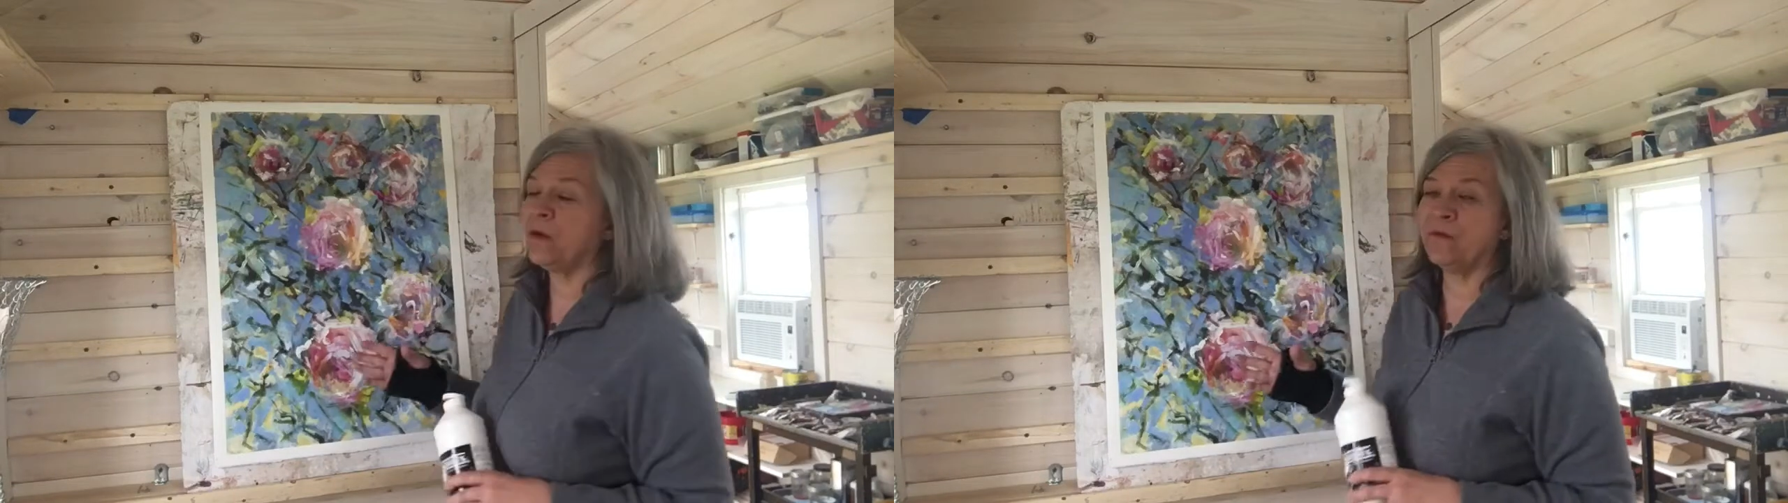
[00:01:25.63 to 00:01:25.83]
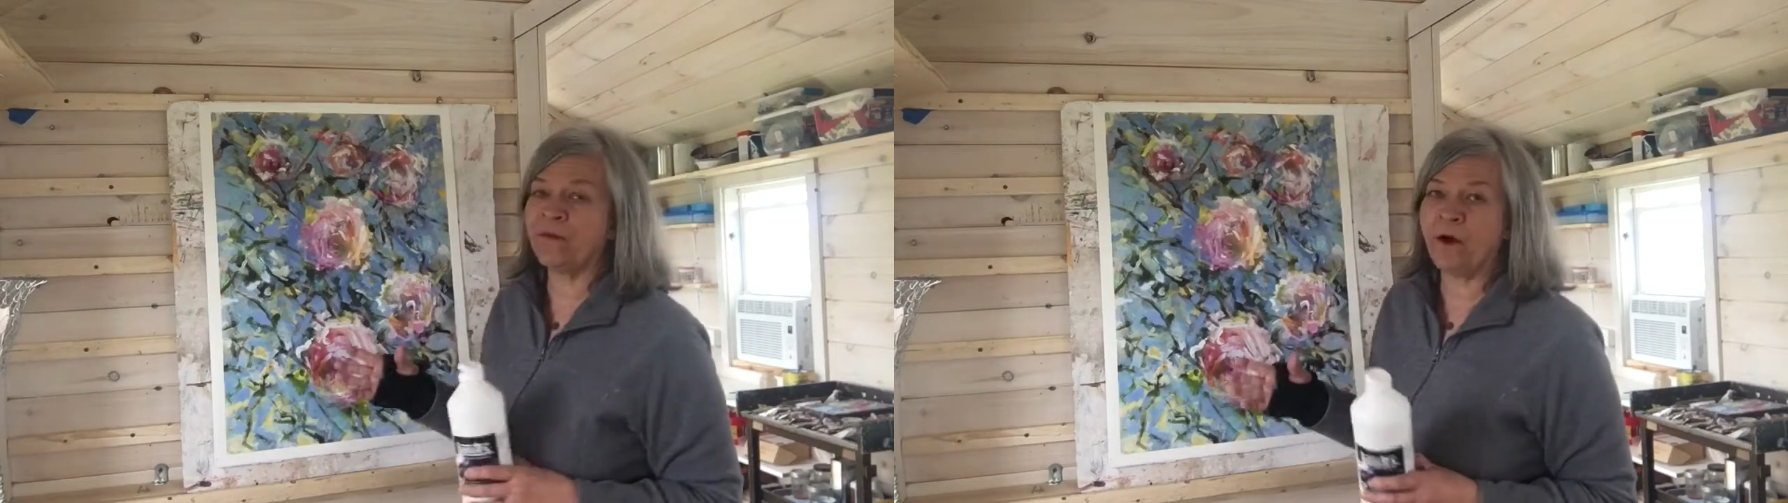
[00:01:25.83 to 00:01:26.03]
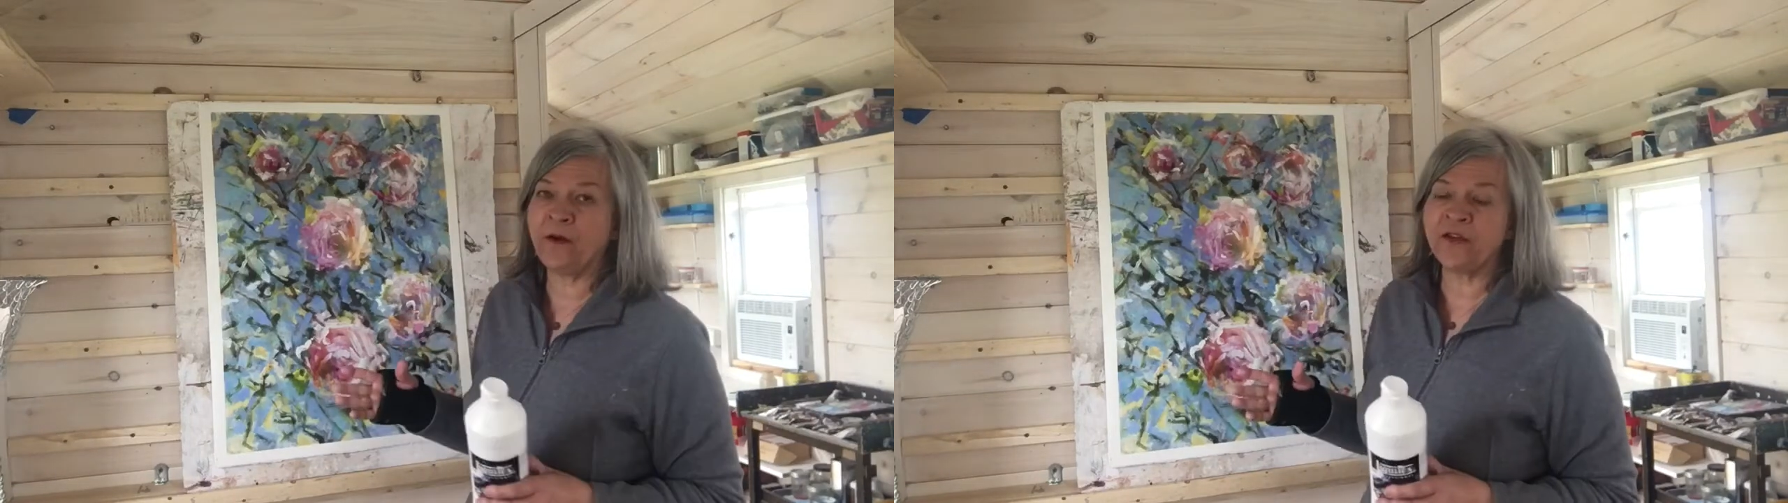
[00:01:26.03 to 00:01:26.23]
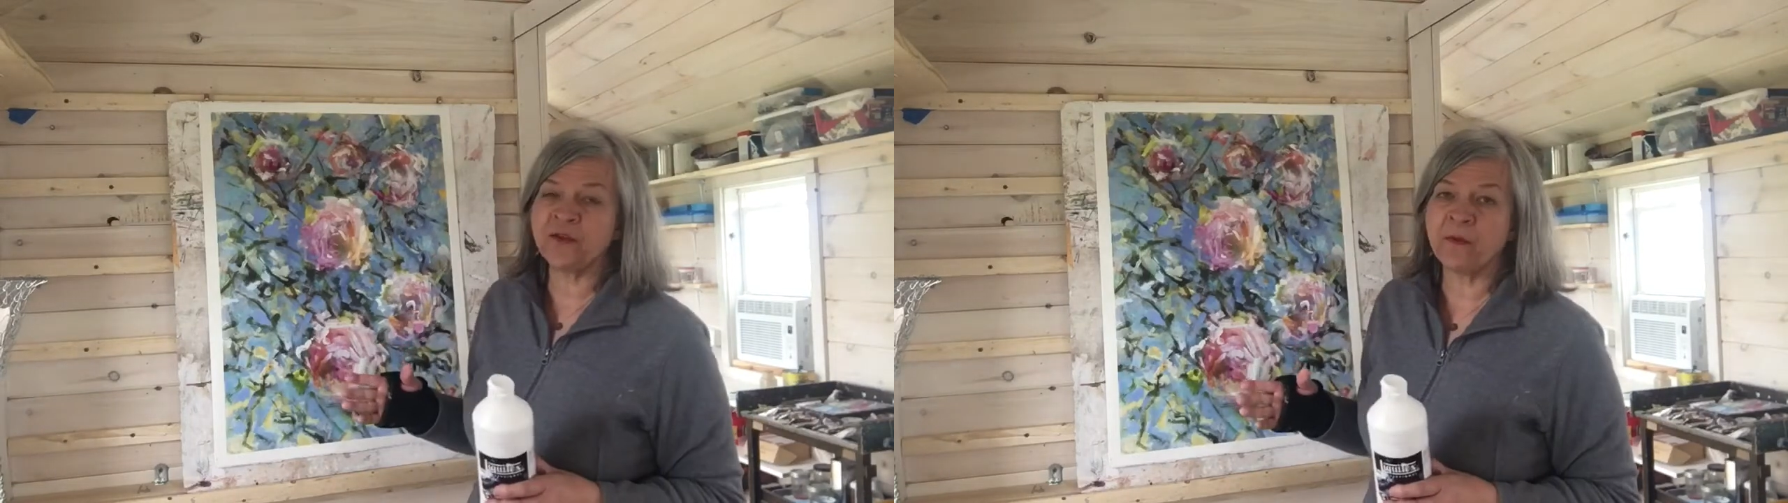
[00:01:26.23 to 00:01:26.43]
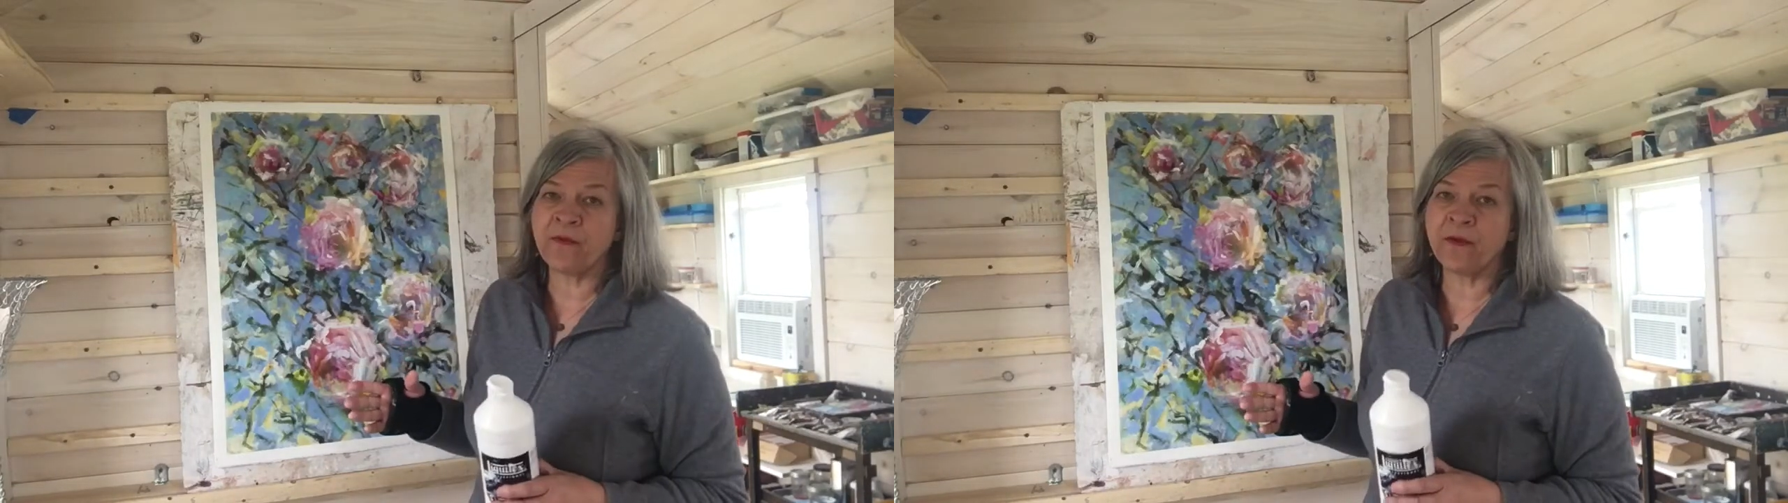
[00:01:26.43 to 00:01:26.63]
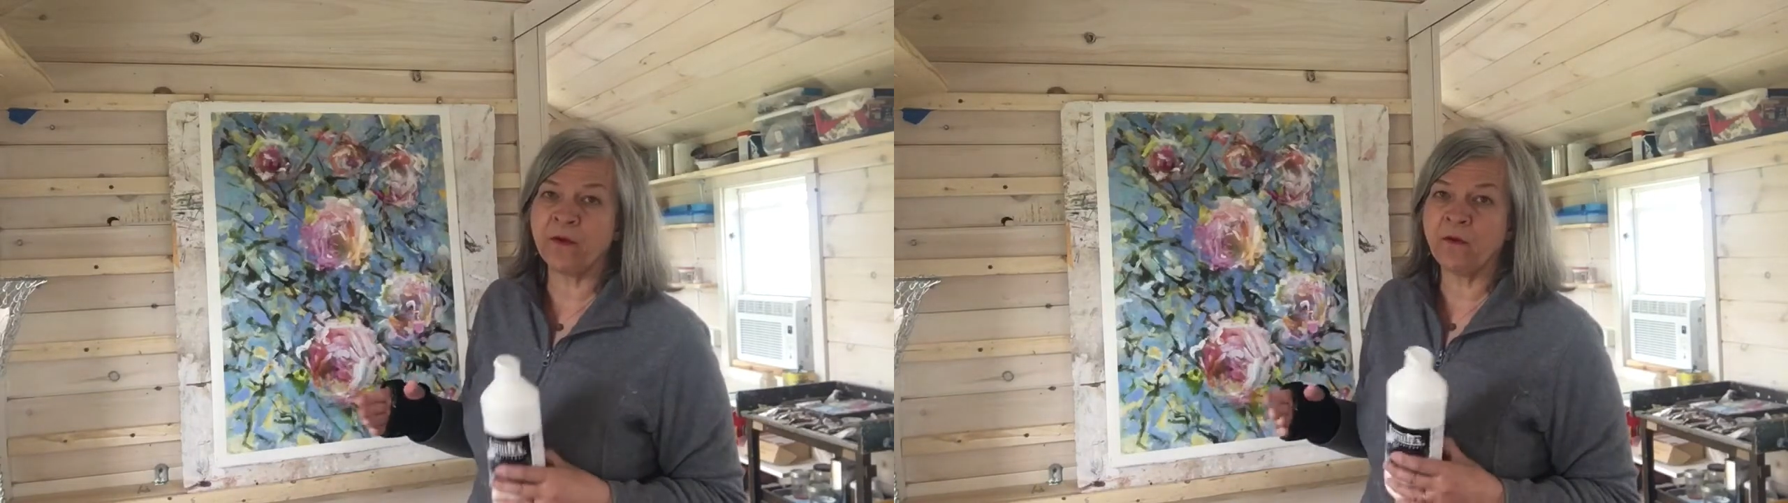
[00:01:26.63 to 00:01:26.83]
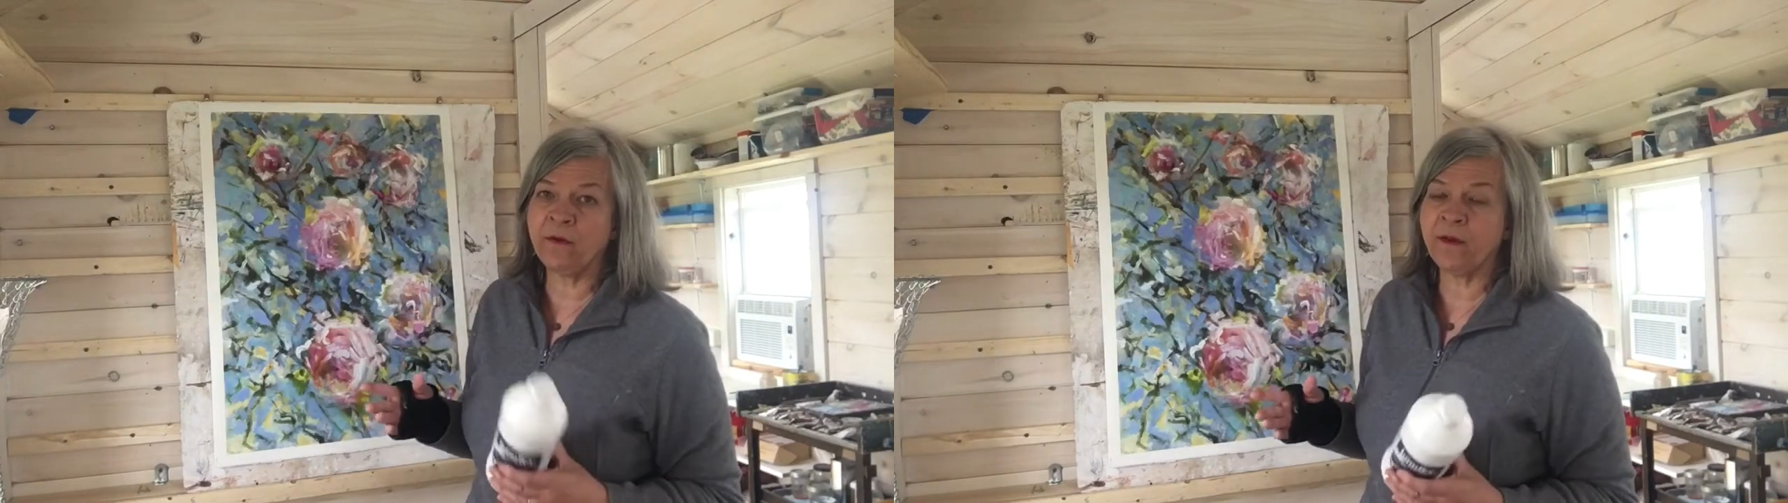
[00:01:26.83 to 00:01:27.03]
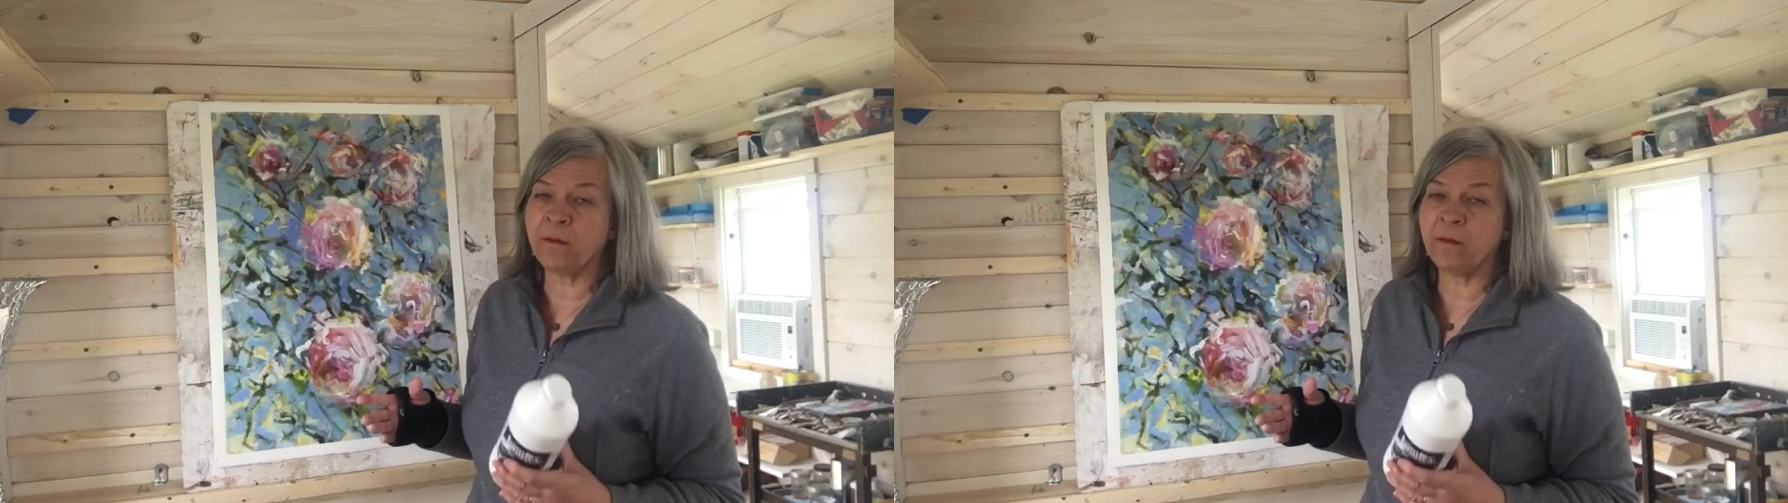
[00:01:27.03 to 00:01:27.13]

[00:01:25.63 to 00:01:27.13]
varnish with an acrylic